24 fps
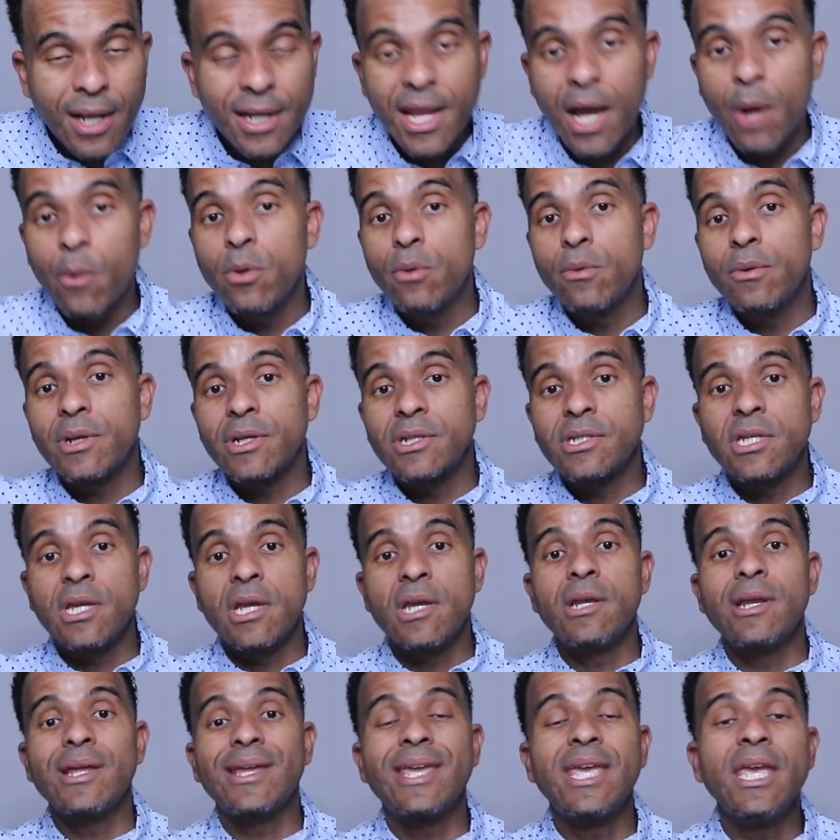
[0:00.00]
Now we will
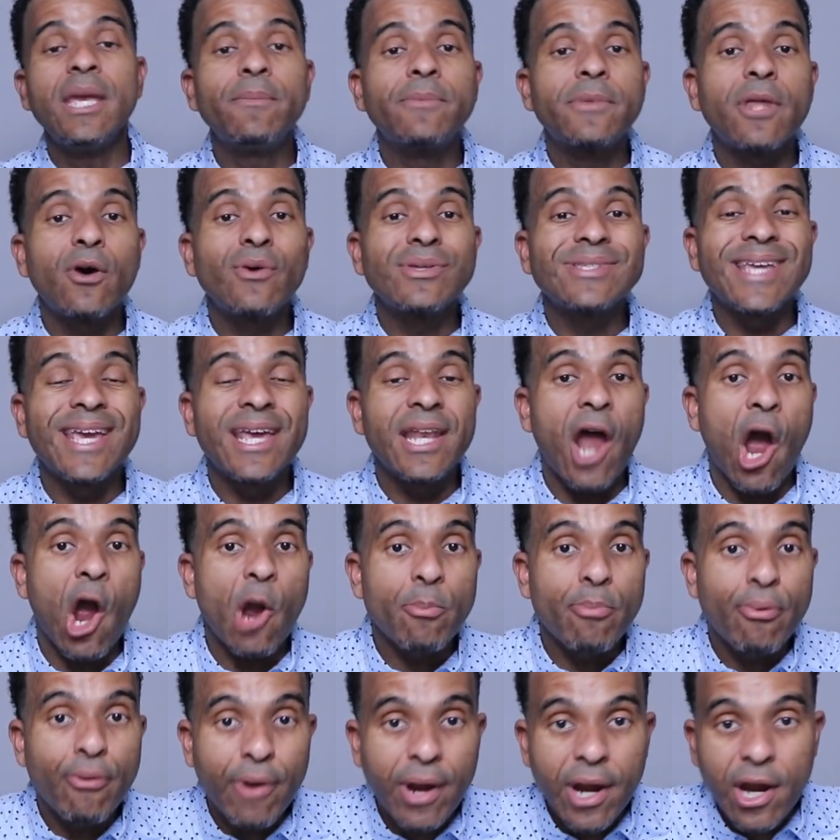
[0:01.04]
continue to keep those in
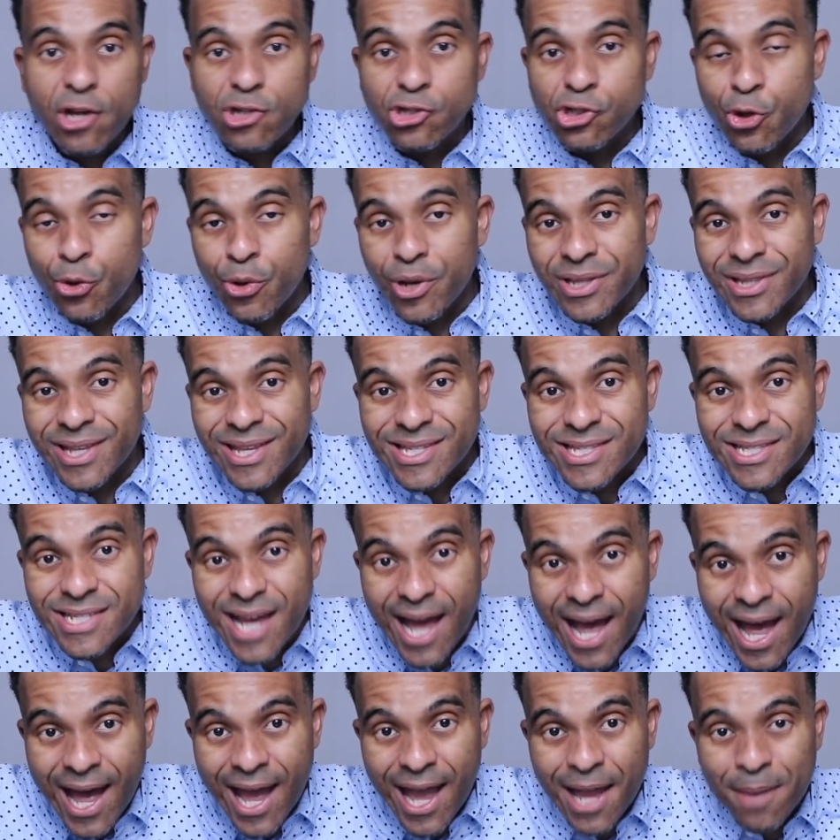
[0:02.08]
our prayers during this
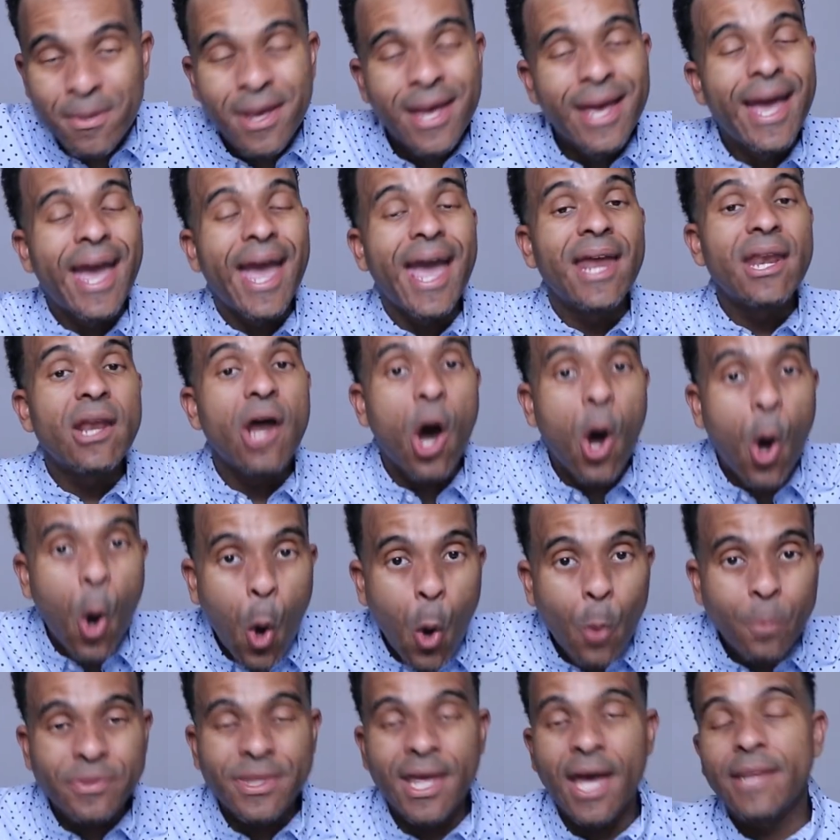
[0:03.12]
time and
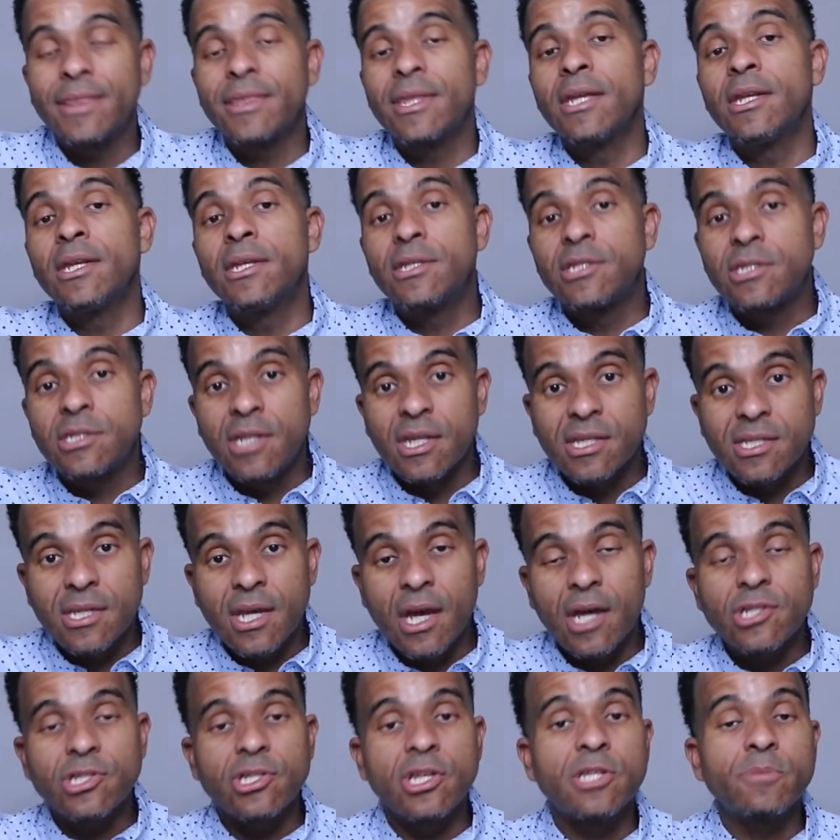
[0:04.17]
hope that the
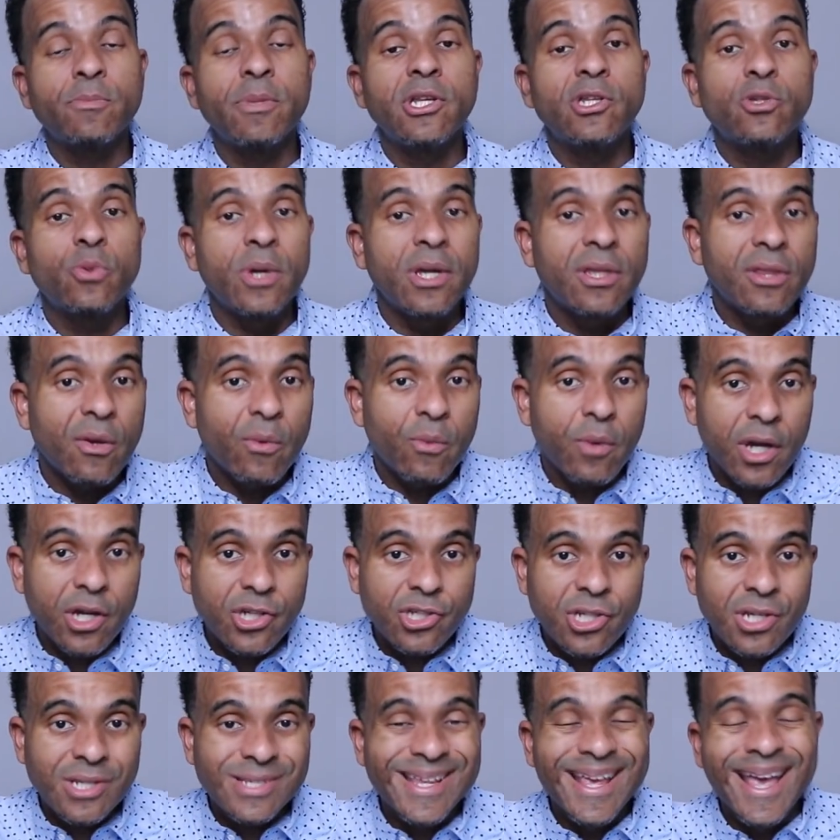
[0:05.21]
discussions between the
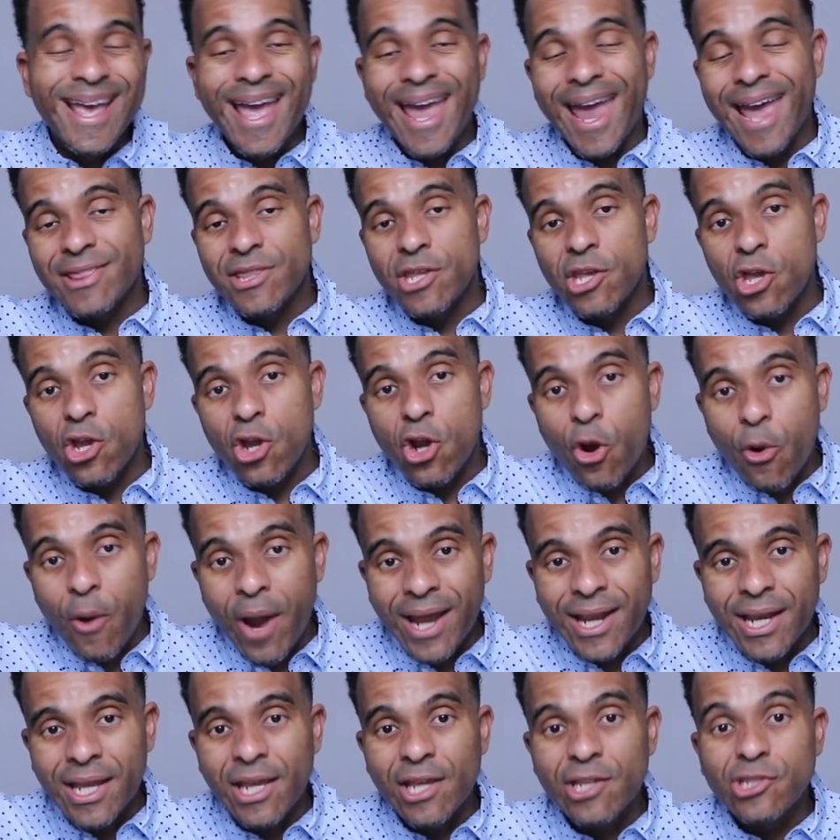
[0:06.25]
Russians and the
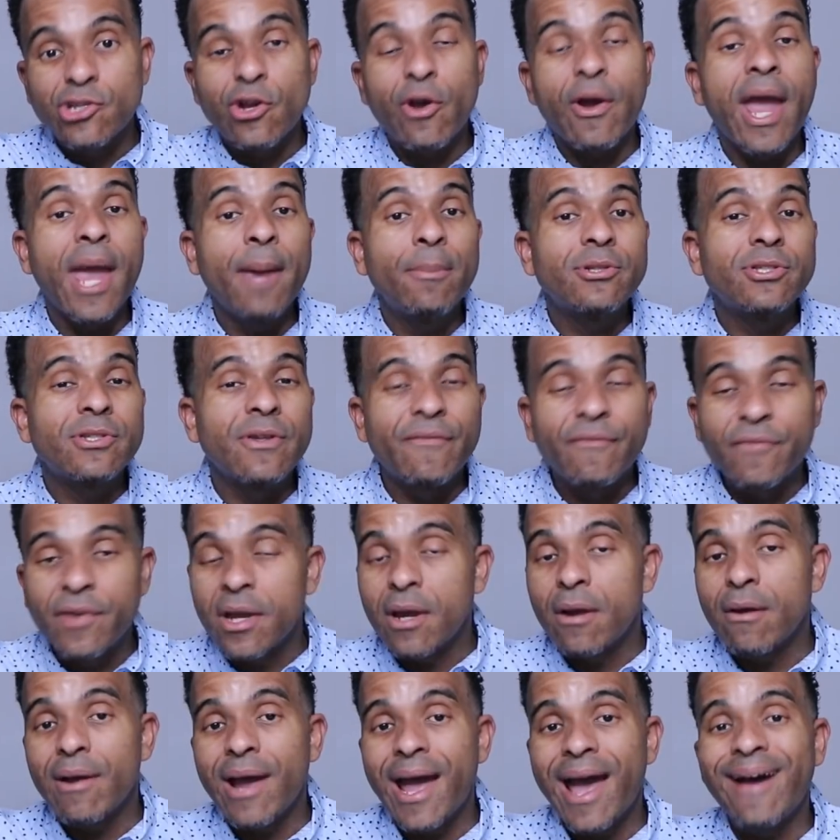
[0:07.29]
Ukrainians are able to
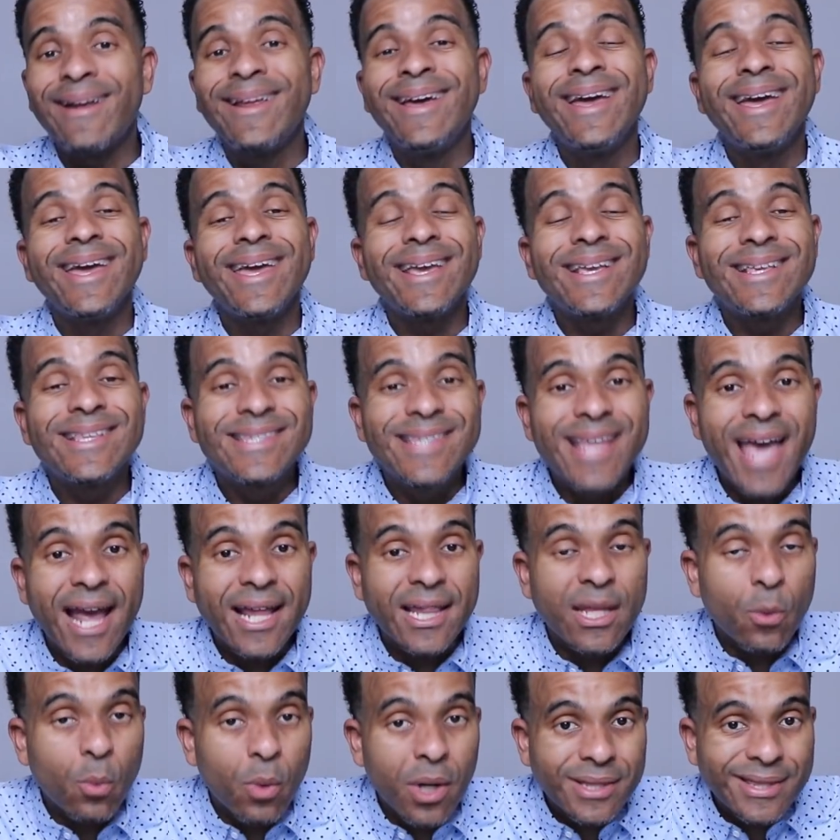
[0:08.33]
figure out
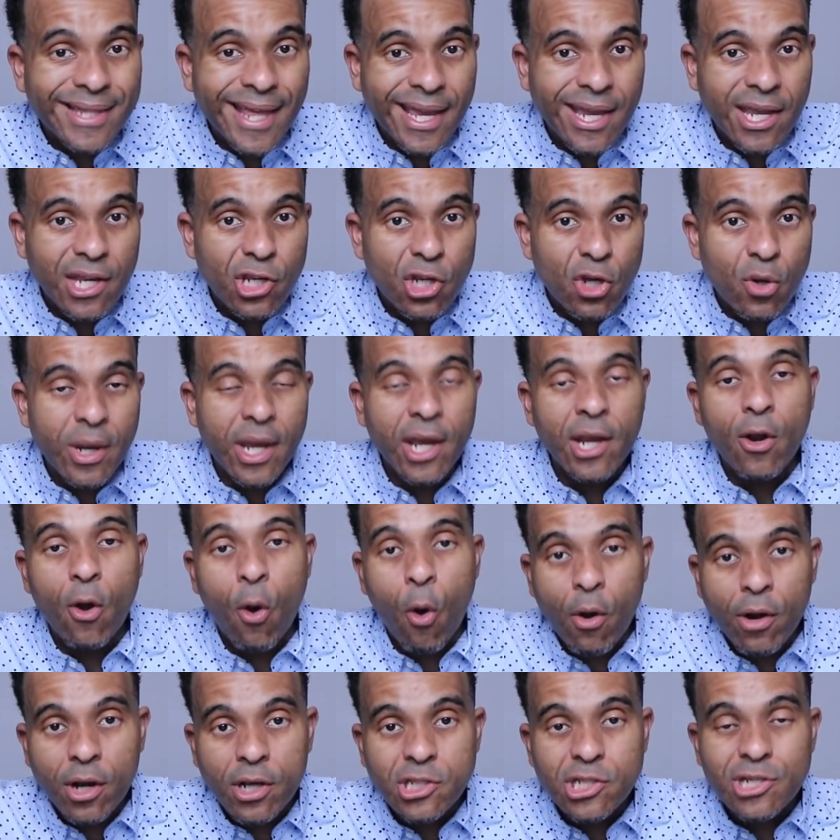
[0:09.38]
exactly what they can do in
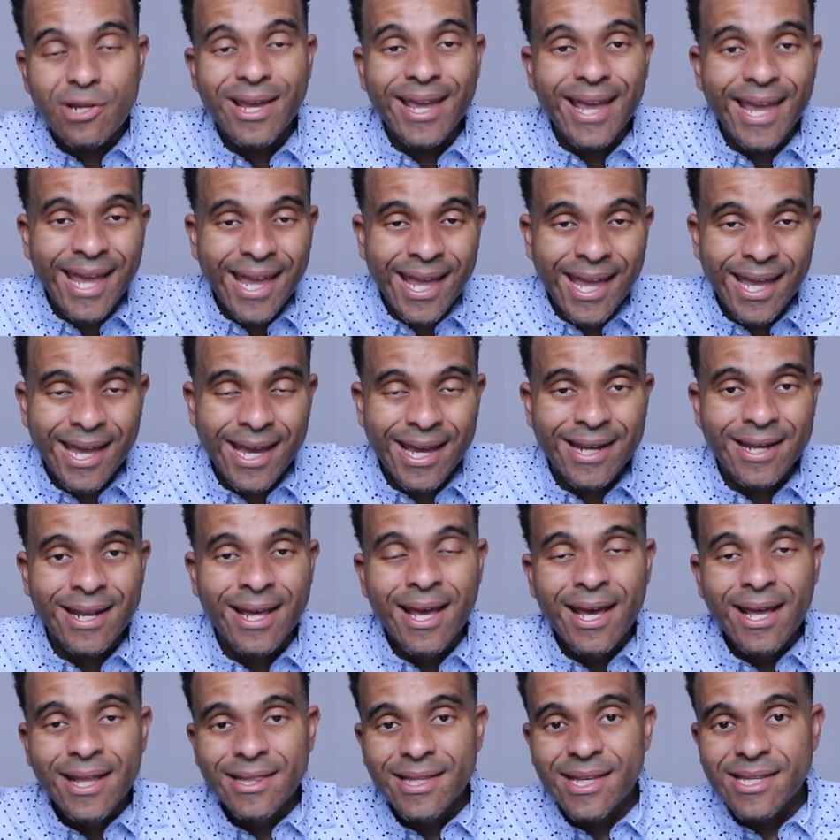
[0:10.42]
order to end
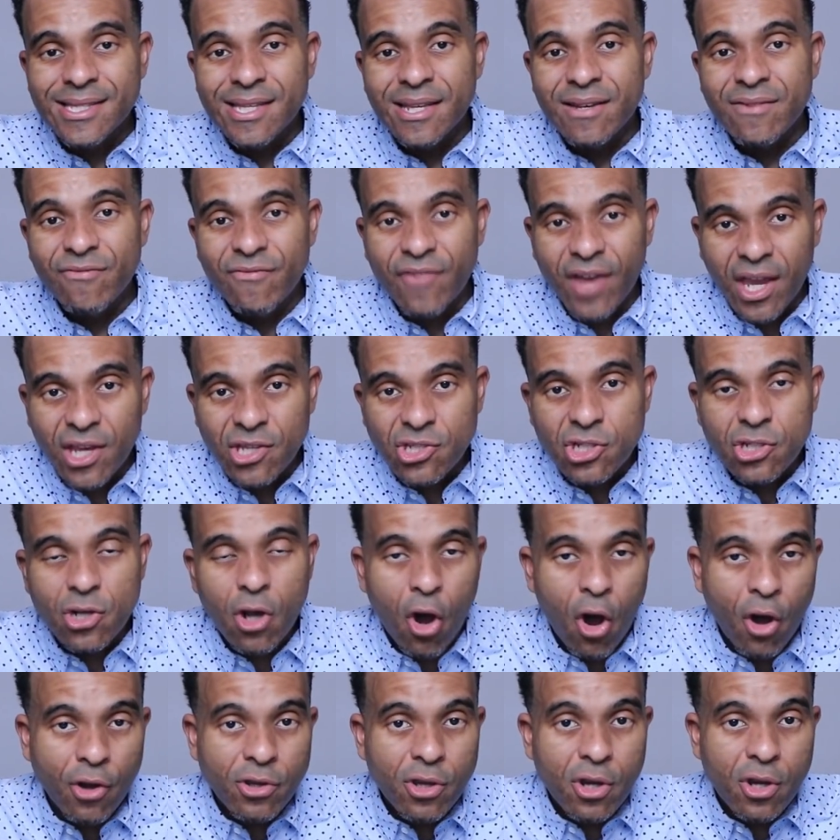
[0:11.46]
this invasion
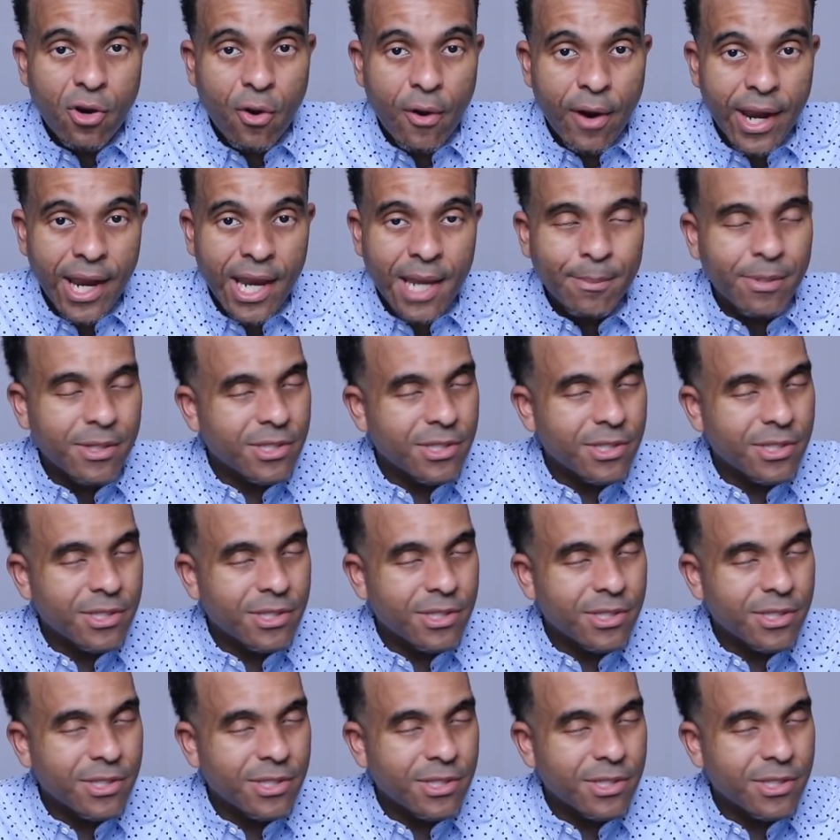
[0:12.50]
on Ukraine.